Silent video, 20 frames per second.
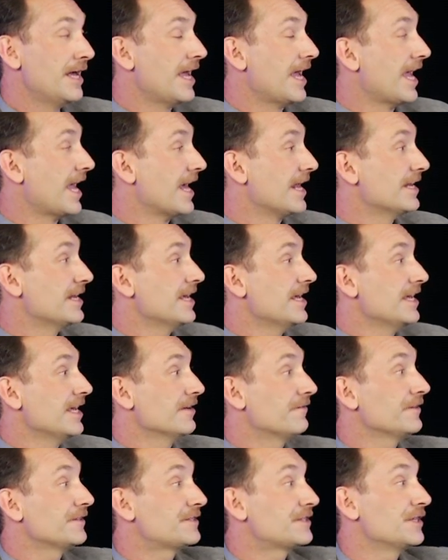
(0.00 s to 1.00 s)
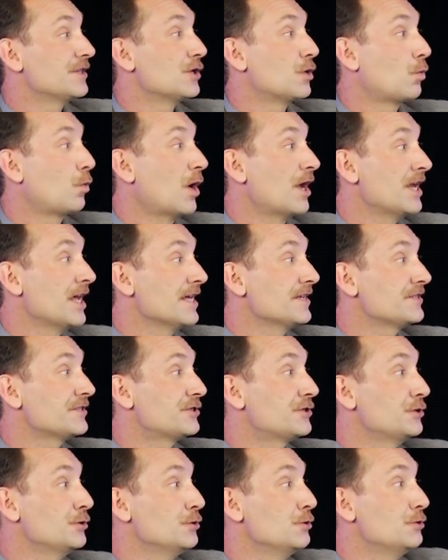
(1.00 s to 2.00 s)
And if it's in the
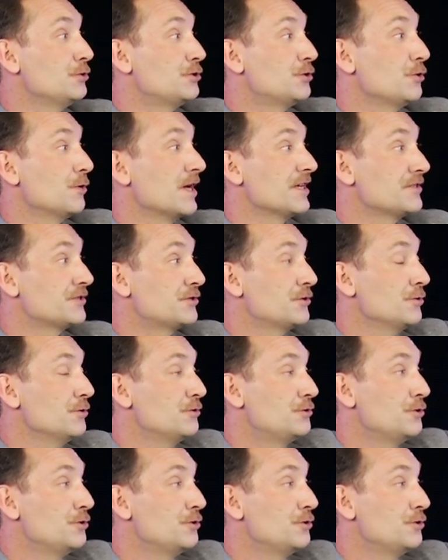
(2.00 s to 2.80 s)
1s2, 2s2,